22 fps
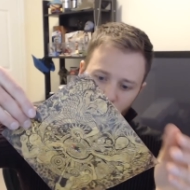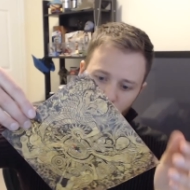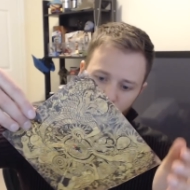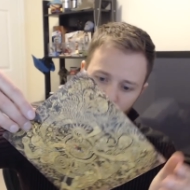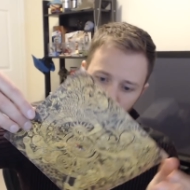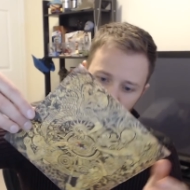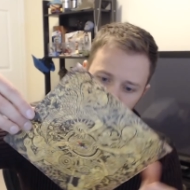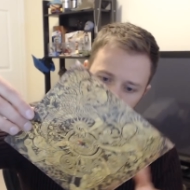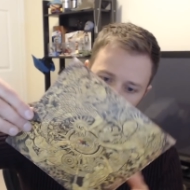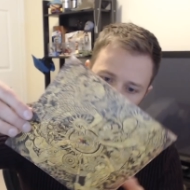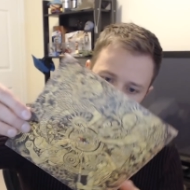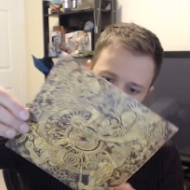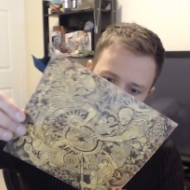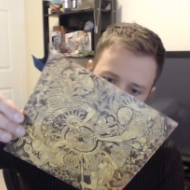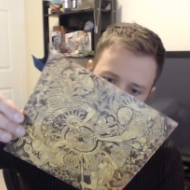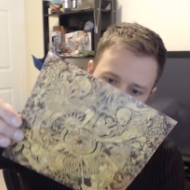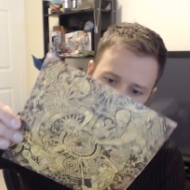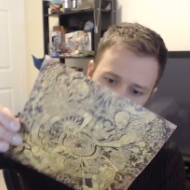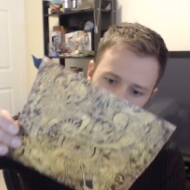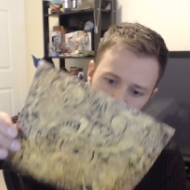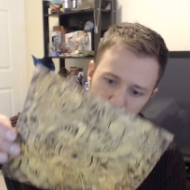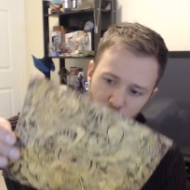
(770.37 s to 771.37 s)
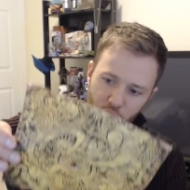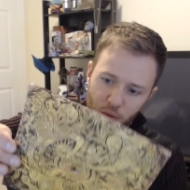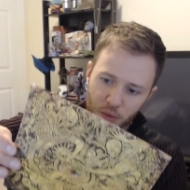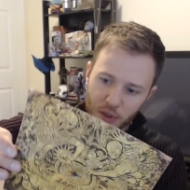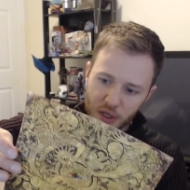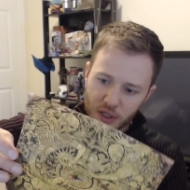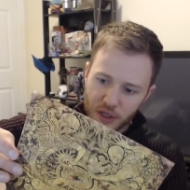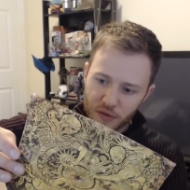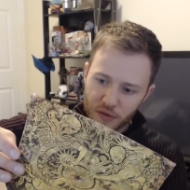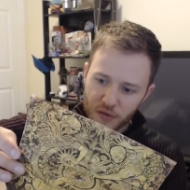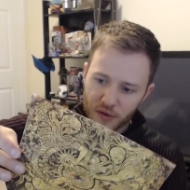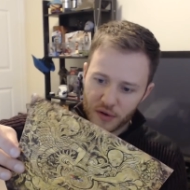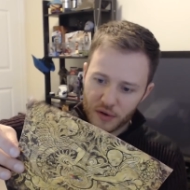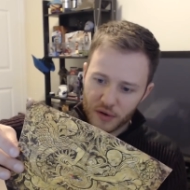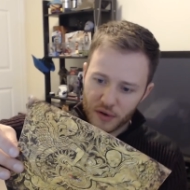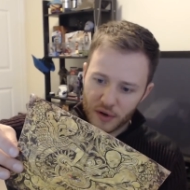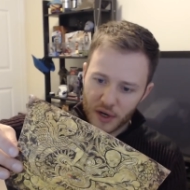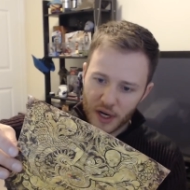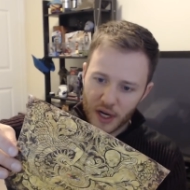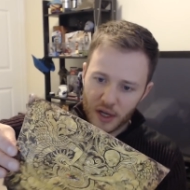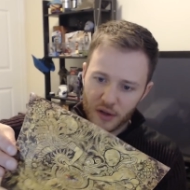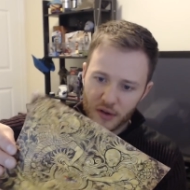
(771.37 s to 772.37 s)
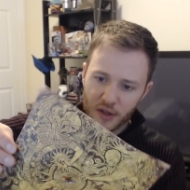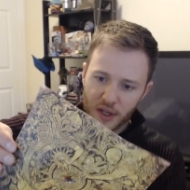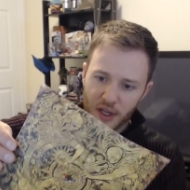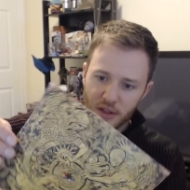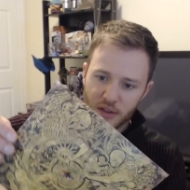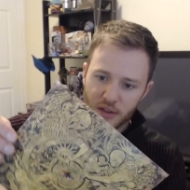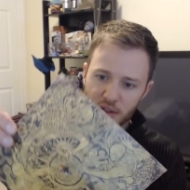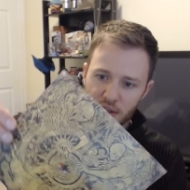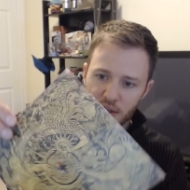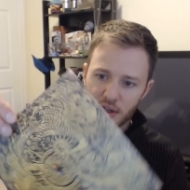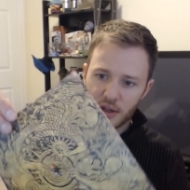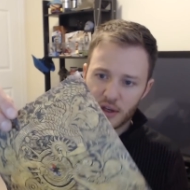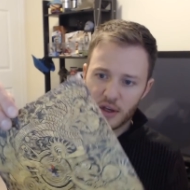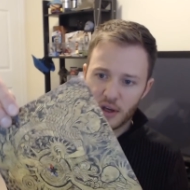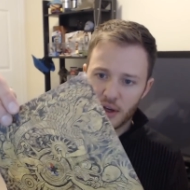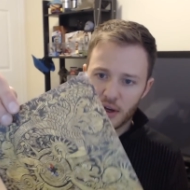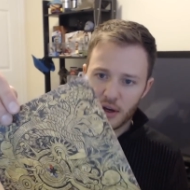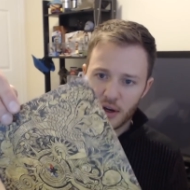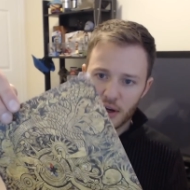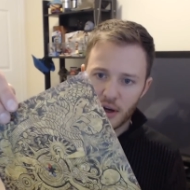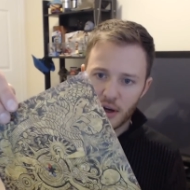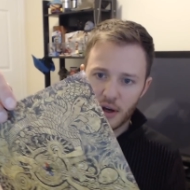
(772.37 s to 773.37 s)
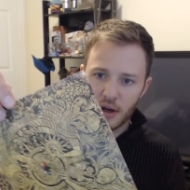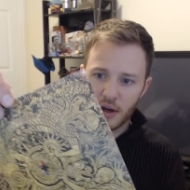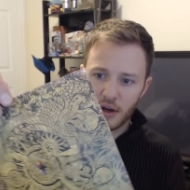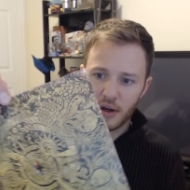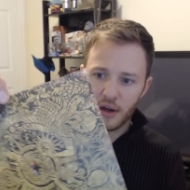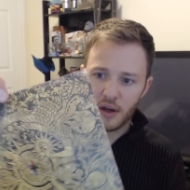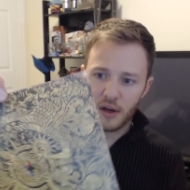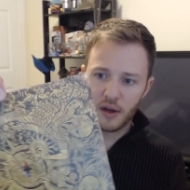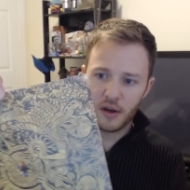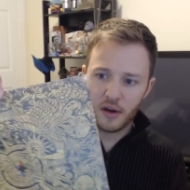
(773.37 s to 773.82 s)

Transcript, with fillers: showing what appears to be different aliens uh,